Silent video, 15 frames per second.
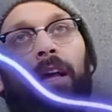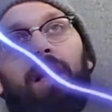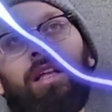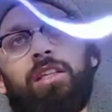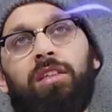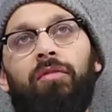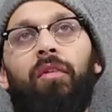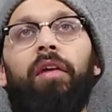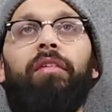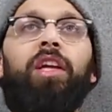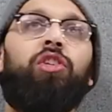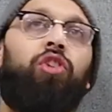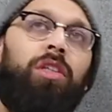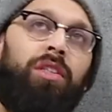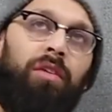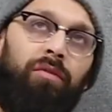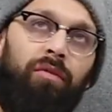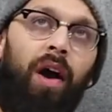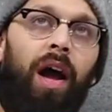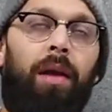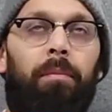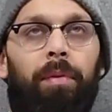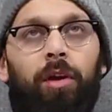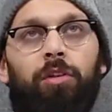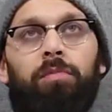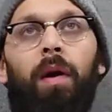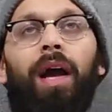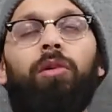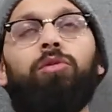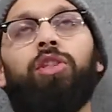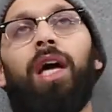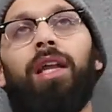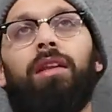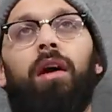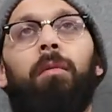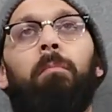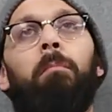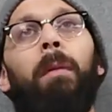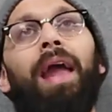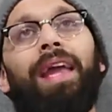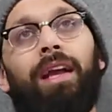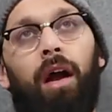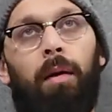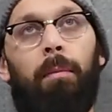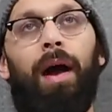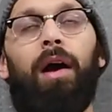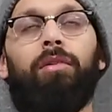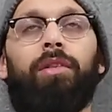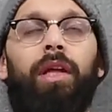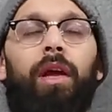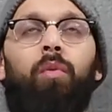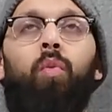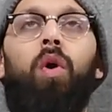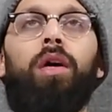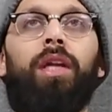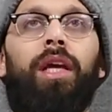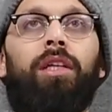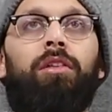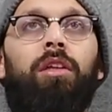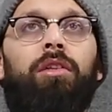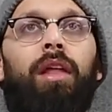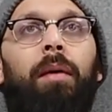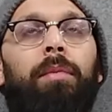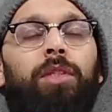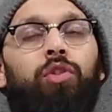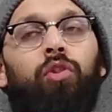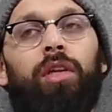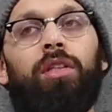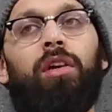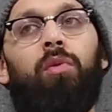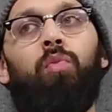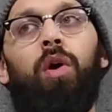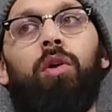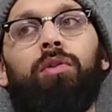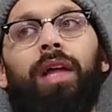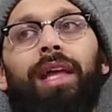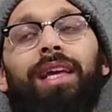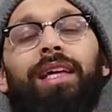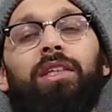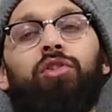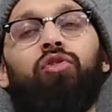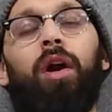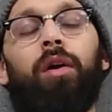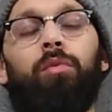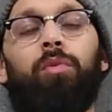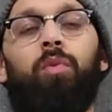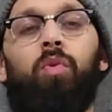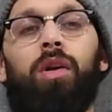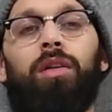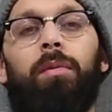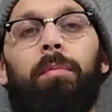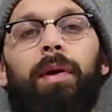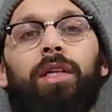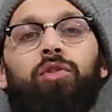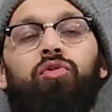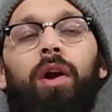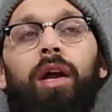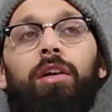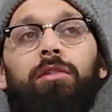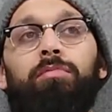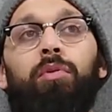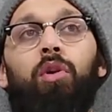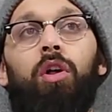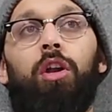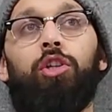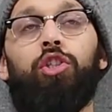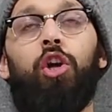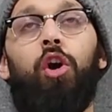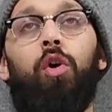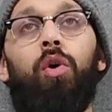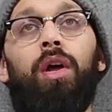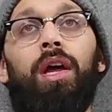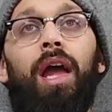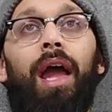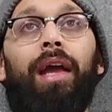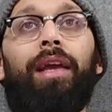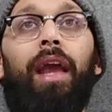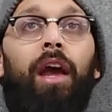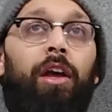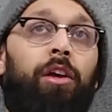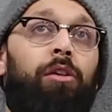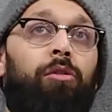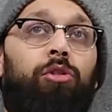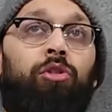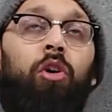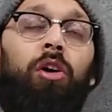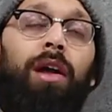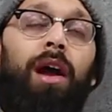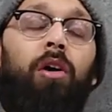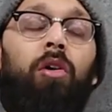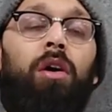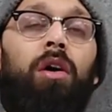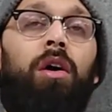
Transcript: This is a very interesting fight because Michael Chandler may come out there wanting to demonstrate to the world that he can strike with one of the best strikers, put on a show and get a huge knockout.